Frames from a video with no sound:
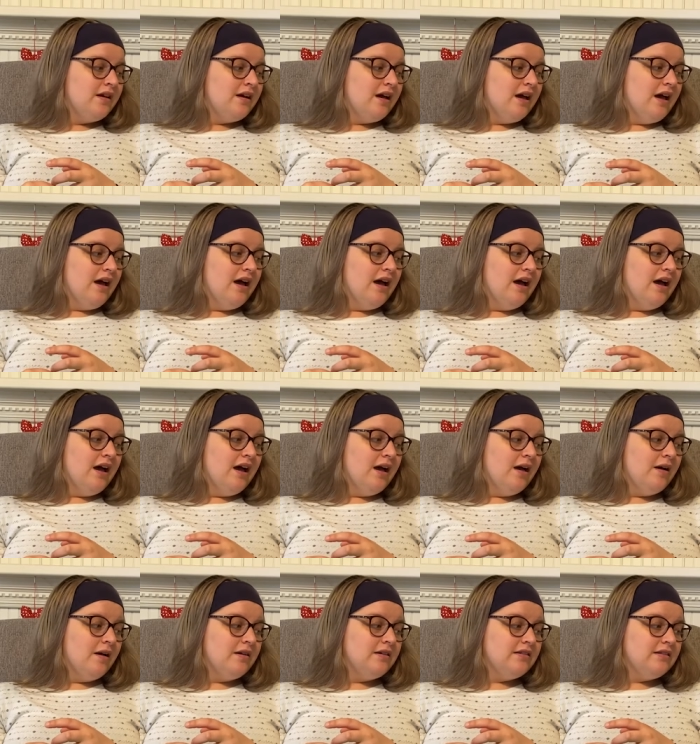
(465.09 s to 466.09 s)

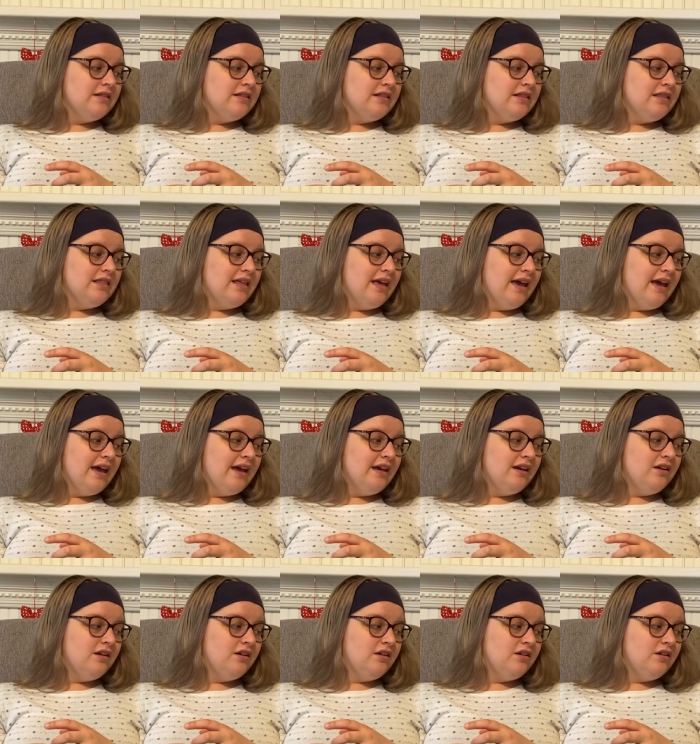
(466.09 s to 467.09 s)
Uh,
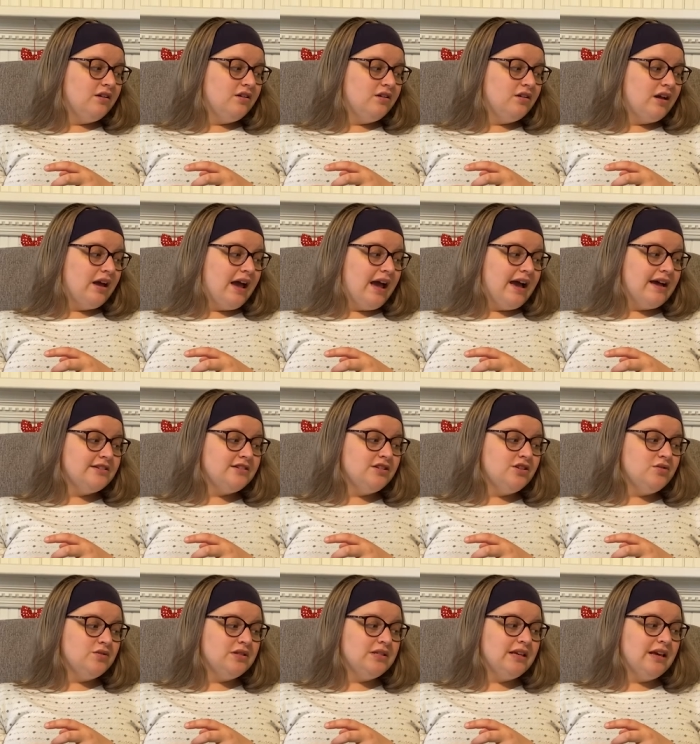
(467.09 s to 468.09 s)
then
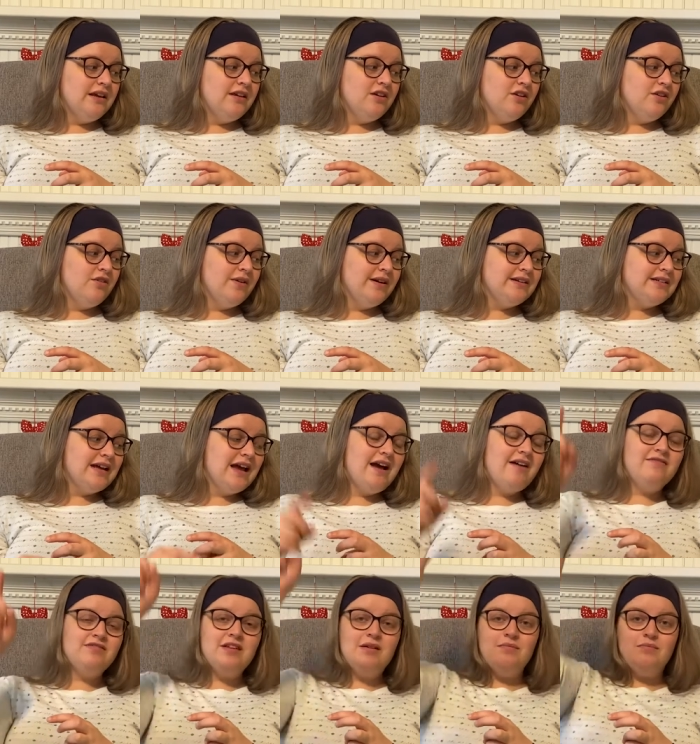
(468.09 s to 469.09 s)
as you sing, you're going to
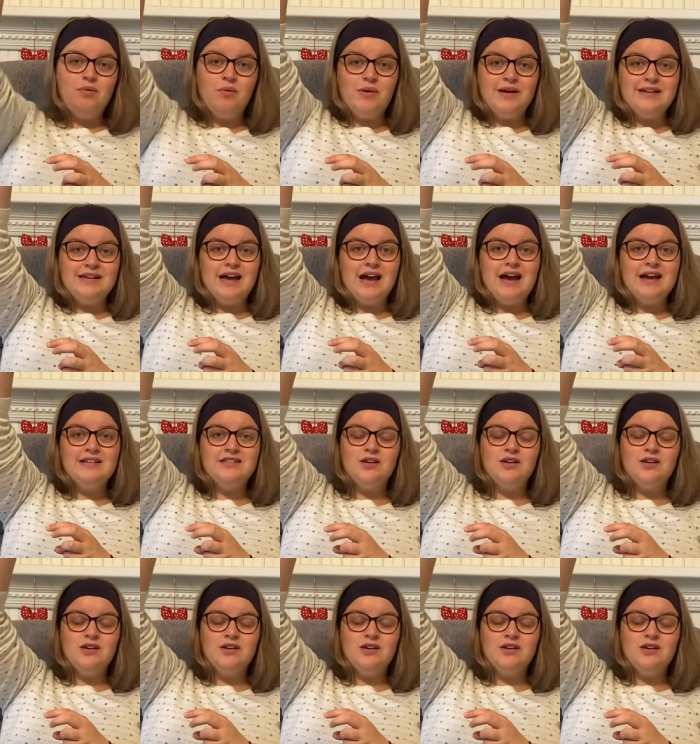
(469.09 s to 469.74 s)
have them point high.